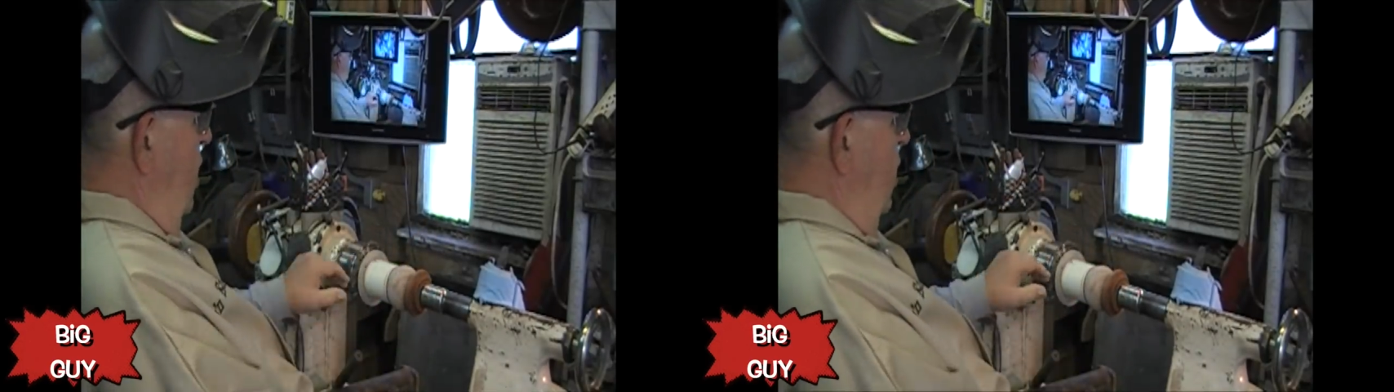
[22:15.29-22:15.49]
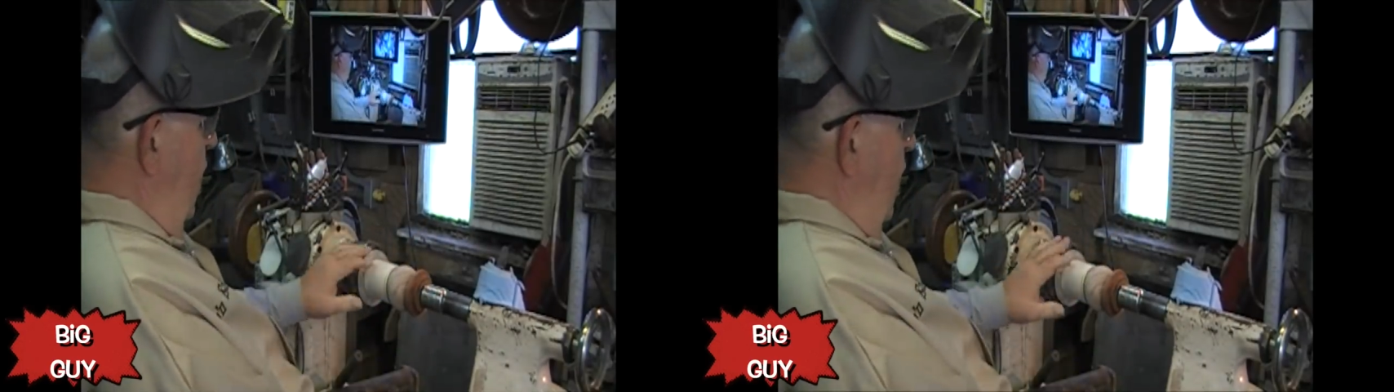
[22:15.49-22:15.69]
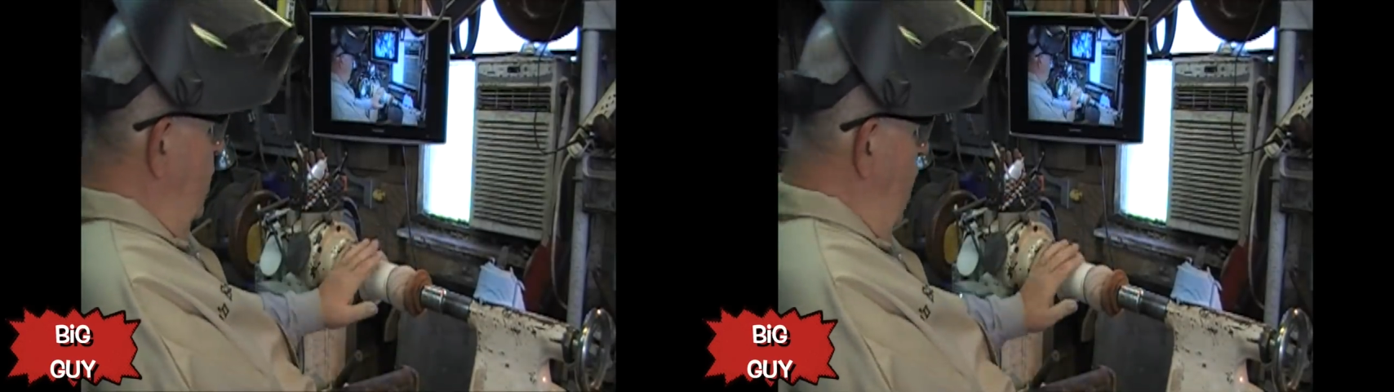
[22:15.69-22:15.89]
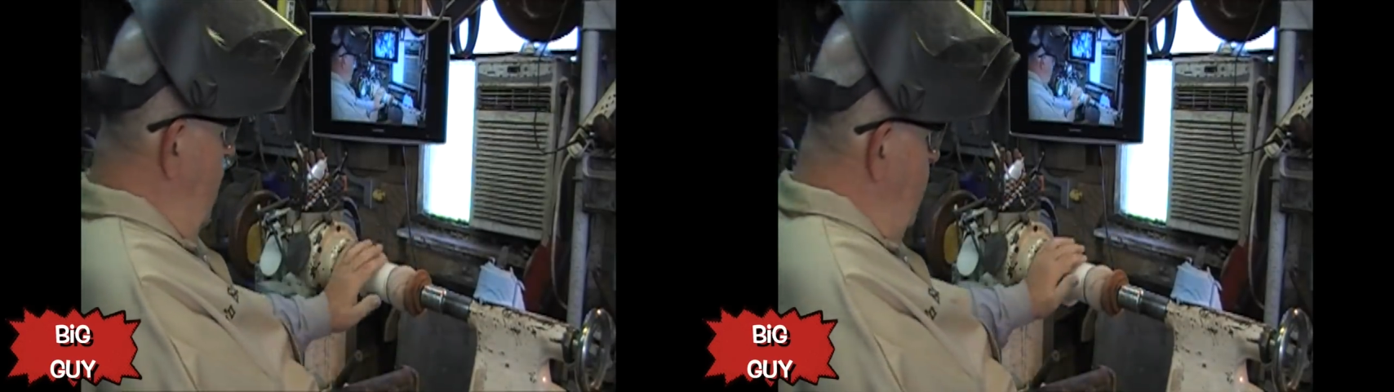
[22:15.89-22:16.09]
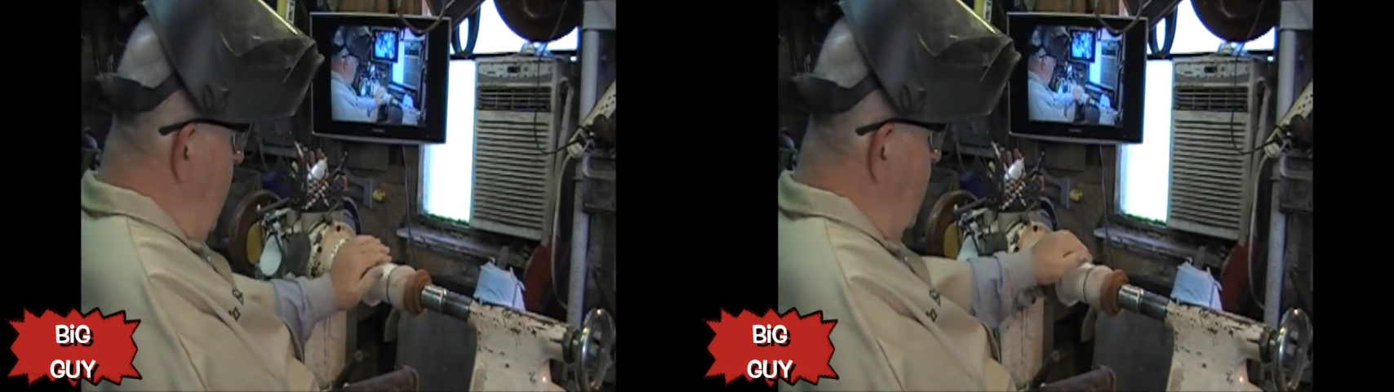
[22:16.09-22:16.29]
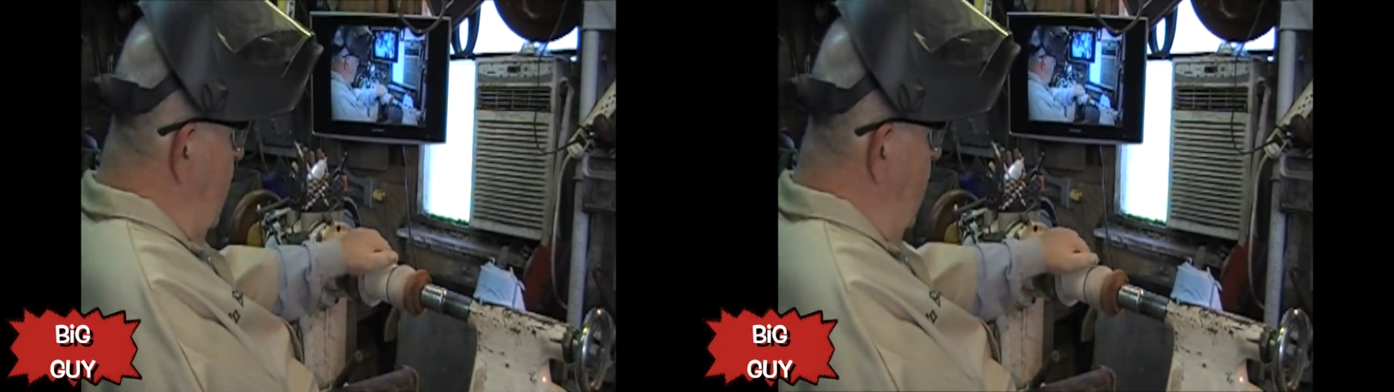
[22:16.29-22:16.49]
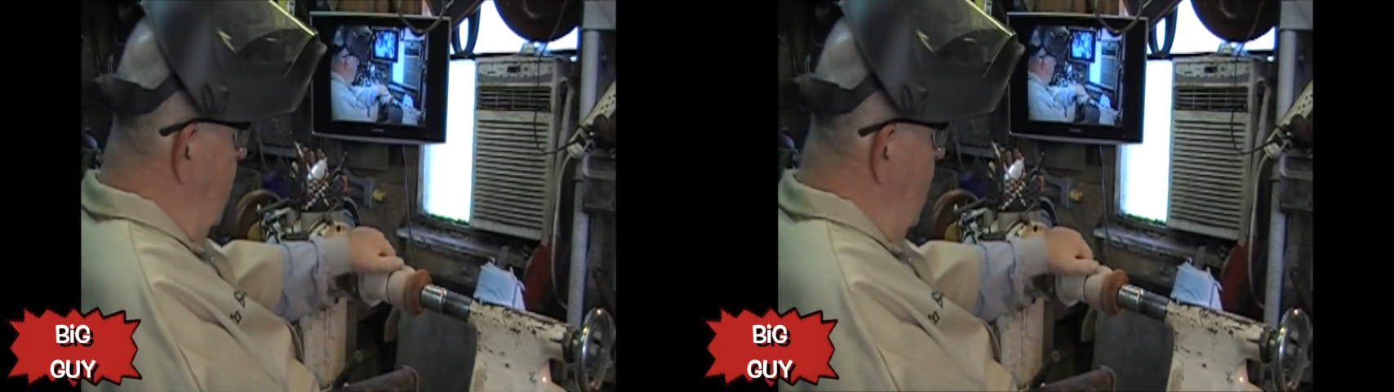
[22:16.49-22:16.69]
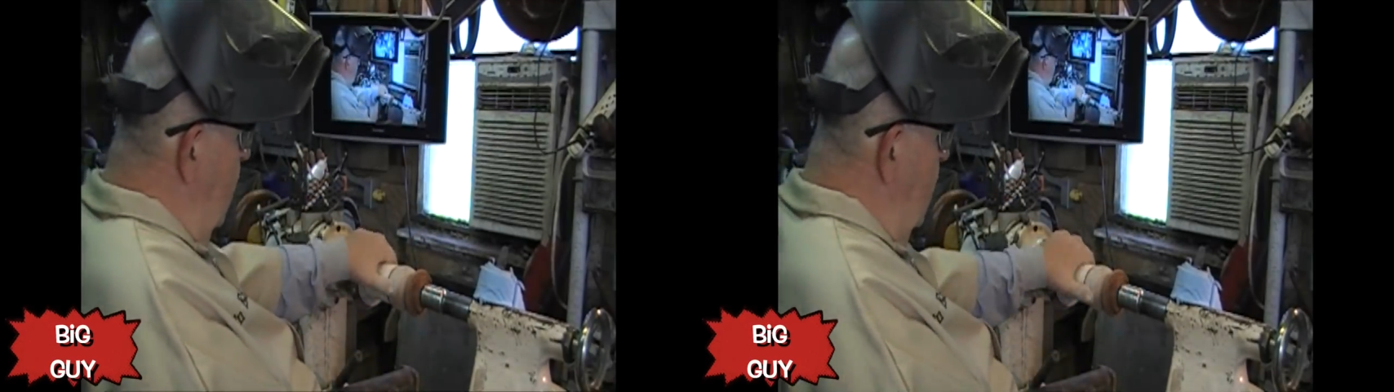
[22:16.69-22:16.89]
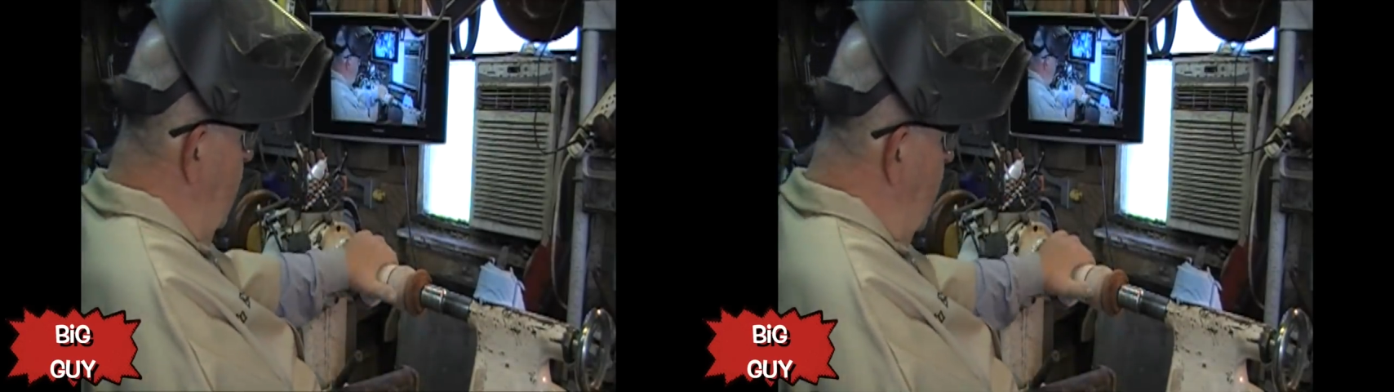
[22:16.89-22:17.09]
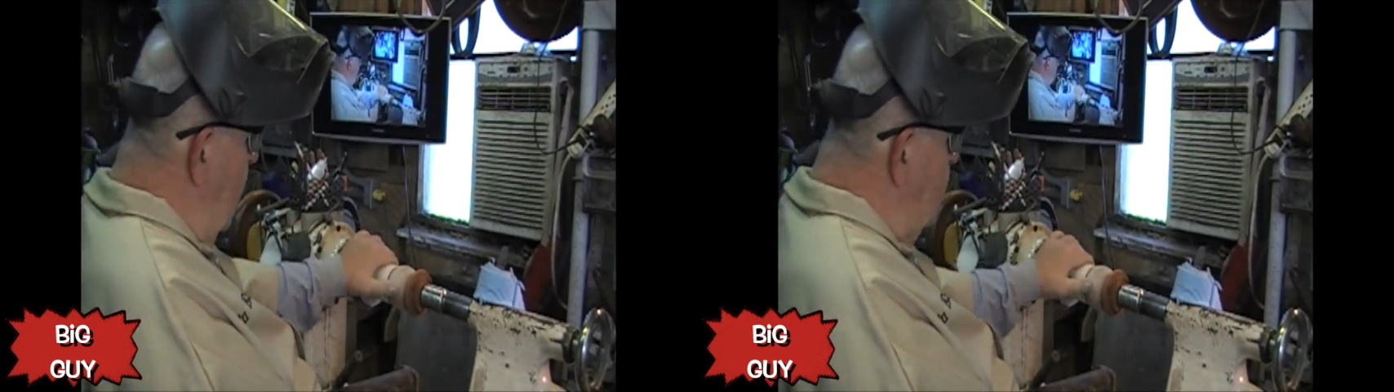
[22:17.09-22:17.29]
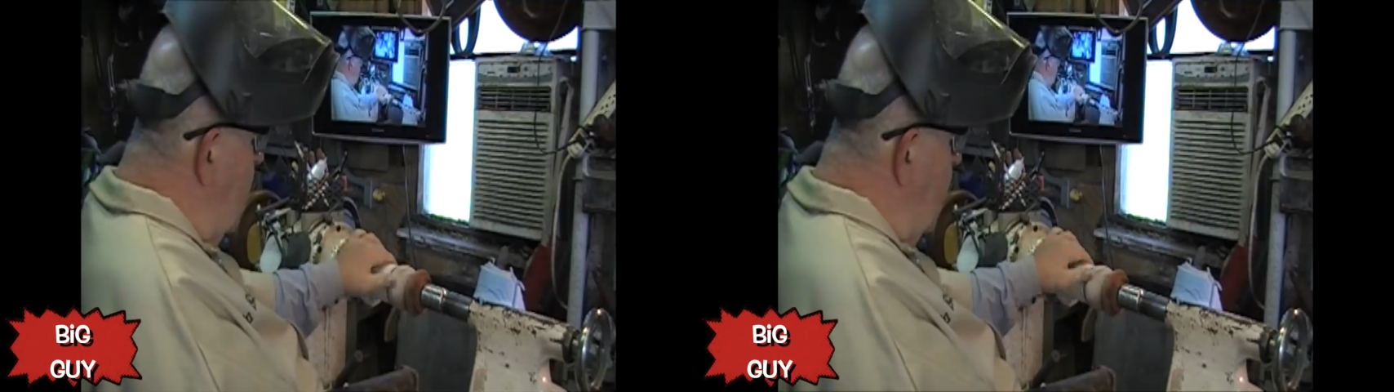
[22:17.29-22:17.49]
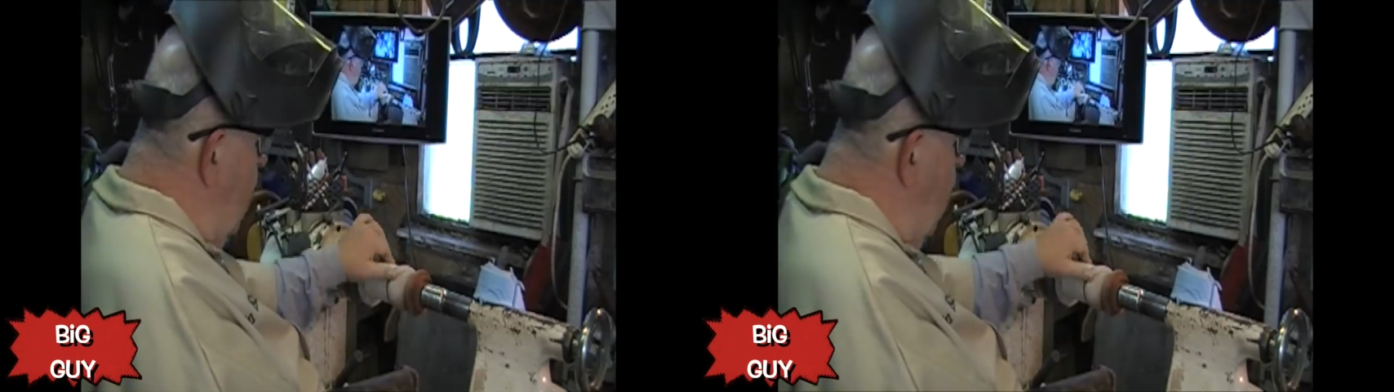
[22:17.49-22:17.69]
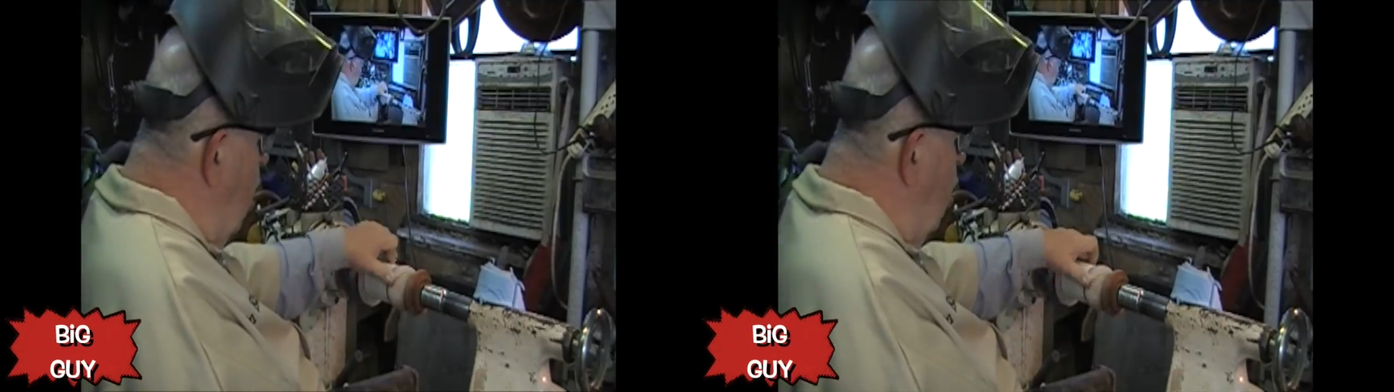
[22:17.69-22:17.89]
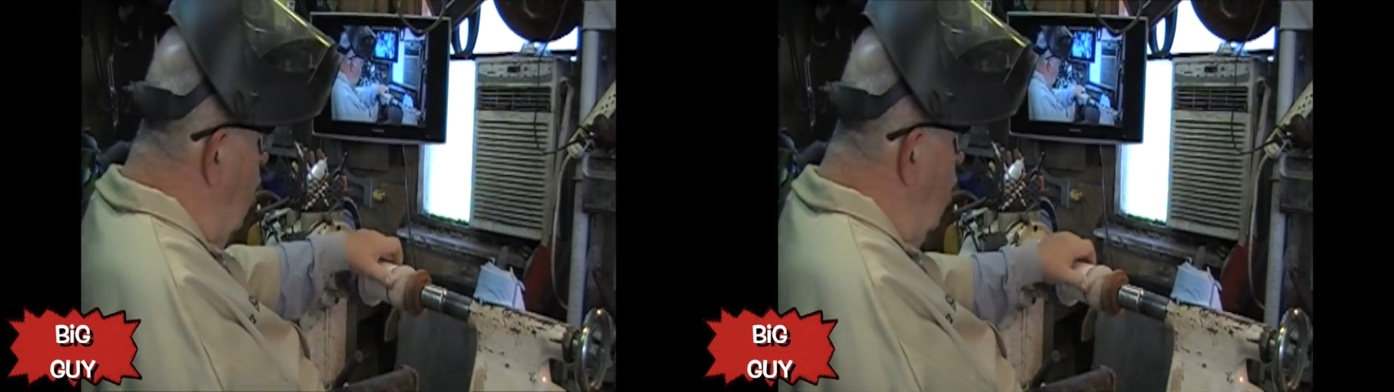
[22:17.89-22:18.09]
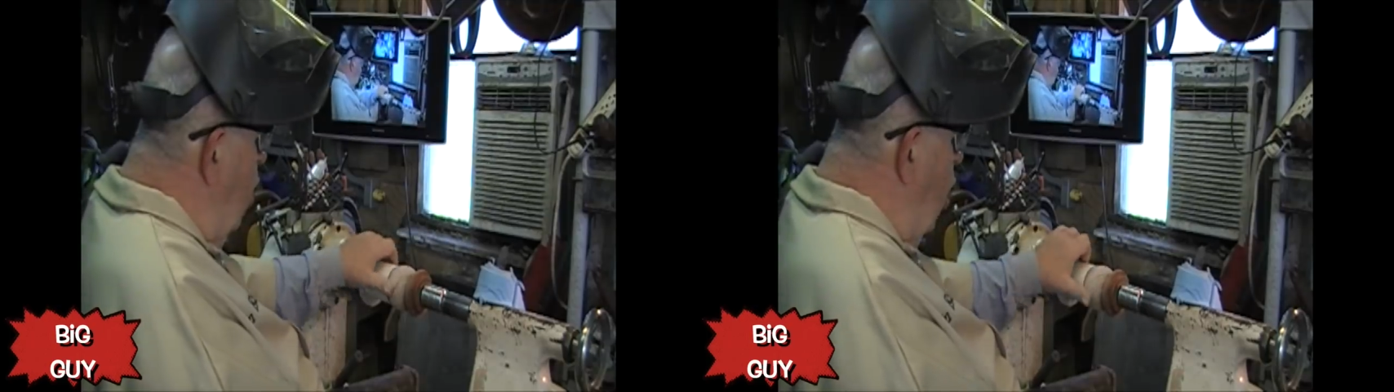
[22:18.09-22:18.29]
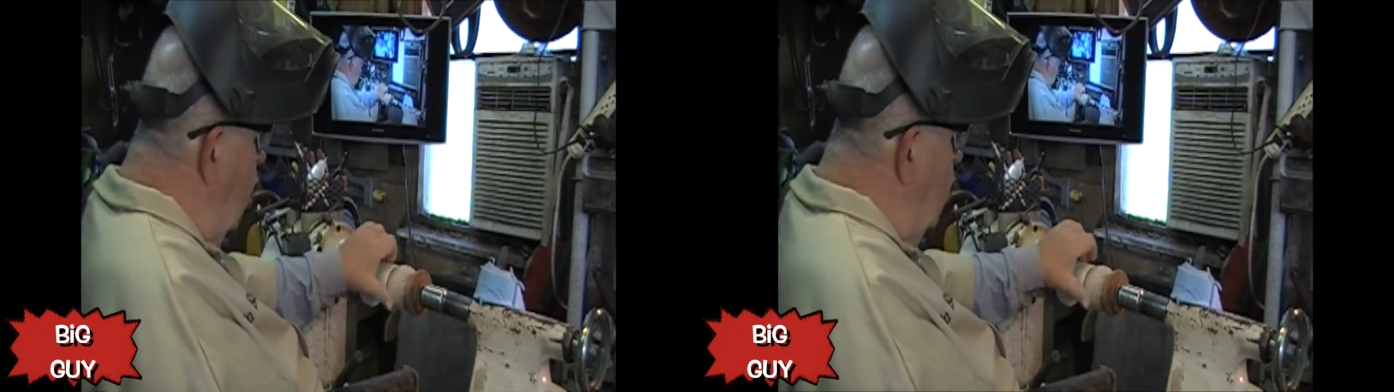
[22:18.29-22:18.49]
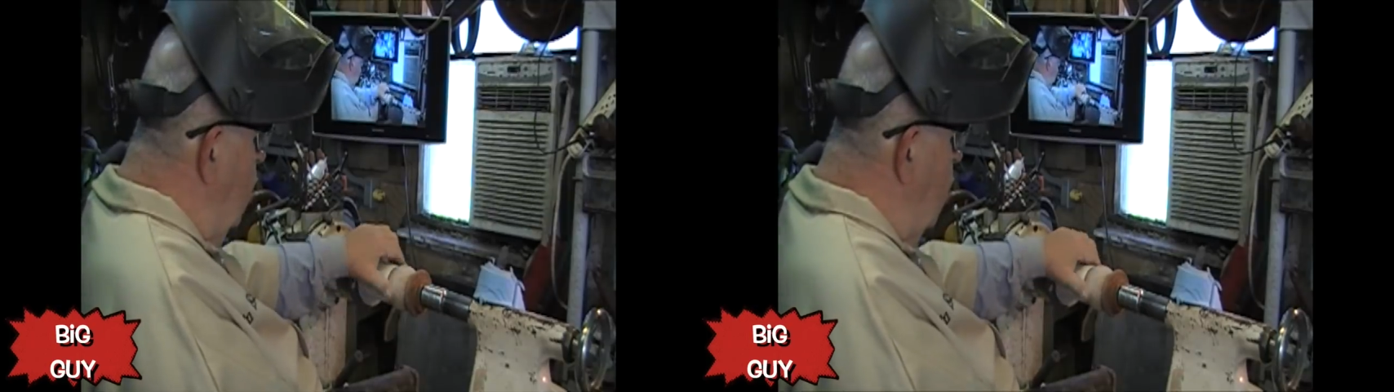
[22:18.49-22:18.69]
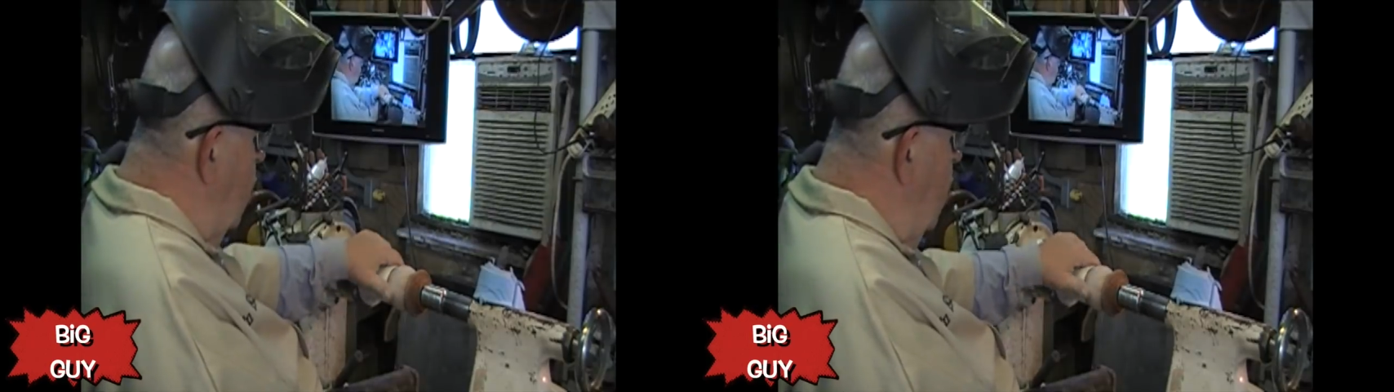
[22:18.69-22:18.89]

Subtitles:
Nobody's mouth can be seen.